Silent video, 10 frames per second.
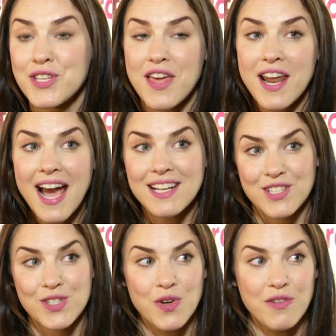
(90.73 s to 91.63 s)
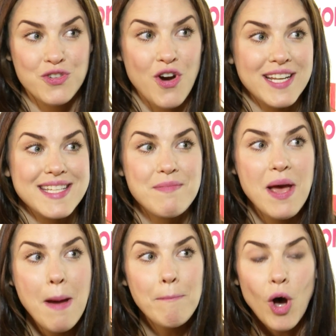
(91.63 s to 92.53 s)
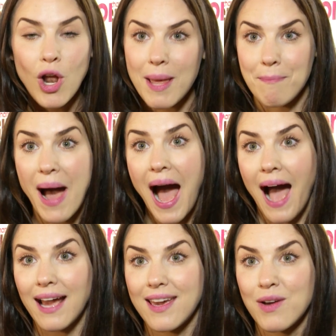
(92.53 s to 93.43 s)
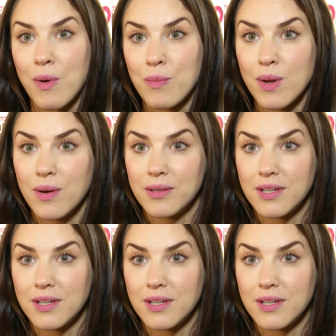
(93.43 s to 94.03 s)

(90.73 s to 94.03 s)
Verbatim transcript: So then I had to sort of try and pull it back when we were